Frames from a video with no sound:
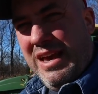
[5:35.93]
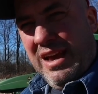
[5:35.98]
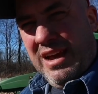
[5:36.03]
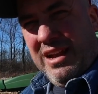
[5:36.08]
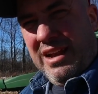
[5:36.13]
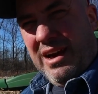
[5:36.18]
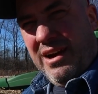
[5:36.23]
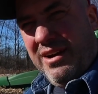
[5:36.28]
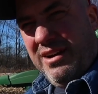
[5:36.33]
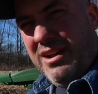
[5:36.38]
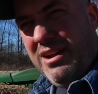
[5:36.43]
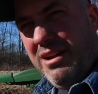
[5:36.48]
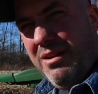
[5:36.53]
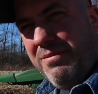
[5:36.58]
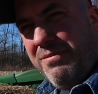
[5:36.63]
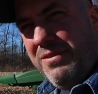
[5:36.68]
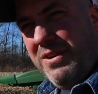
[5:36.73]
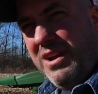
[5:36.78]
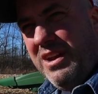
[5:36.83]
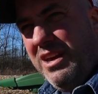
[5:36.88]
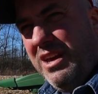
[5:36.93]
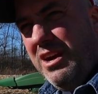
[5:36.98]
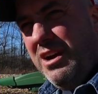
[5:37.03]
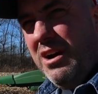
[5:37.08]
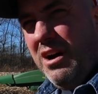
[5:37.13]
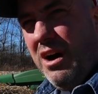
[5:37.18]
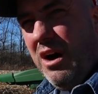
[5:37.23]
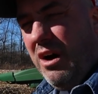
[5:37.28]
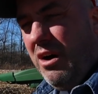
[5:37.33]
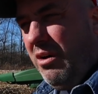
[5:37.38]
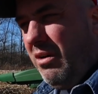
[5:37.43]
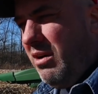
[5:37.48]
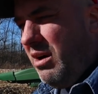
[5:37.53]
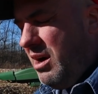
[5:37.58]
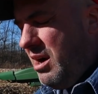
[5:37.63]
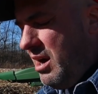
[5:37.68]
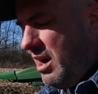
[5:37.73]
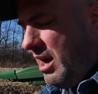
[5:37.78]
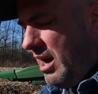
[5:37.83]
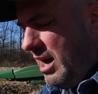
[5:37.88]
Now, I did a video
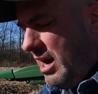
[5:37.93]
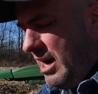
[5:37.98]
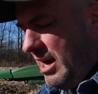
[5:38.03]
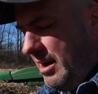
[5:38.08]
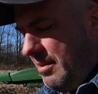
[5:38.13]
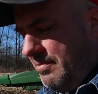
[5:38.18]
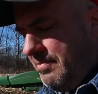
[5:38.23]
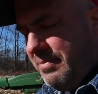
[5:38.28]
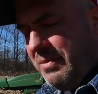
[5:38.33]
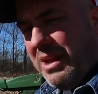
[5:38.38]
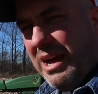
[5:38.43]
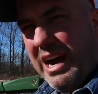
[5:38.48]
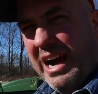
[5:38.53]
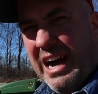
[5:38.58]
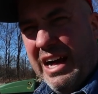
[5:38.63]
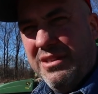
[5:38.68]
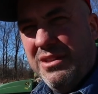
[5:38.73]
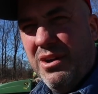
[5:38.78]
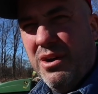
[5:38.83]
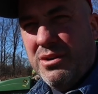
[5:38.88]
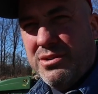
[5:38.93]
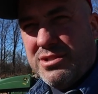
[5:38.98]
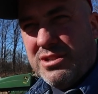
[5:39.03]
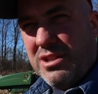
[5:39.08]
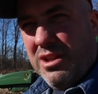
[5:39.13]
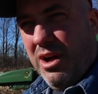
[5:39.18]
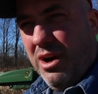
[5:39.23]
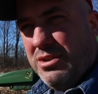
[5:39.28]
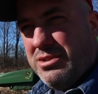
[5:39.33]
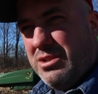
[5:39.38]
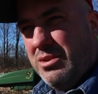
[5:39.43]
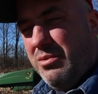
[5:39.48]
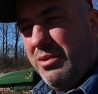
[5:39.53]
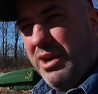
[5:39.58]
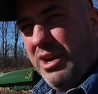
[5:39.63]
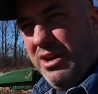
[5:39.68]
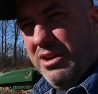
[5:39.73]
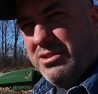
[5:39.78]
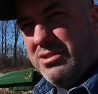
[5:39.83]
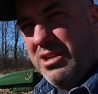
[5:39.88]
on those closing
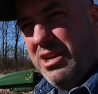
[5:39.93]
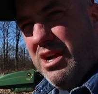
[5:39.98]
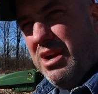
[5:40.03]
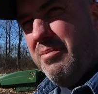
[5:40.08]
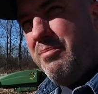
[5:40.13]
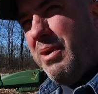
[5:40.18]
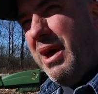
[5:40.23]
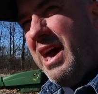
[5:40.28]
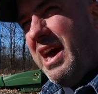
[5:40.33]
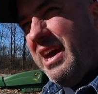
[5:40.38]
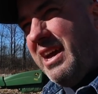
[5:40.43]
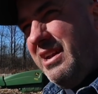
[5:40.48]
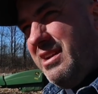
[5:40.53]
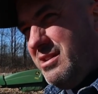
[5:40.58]
wheels here back in the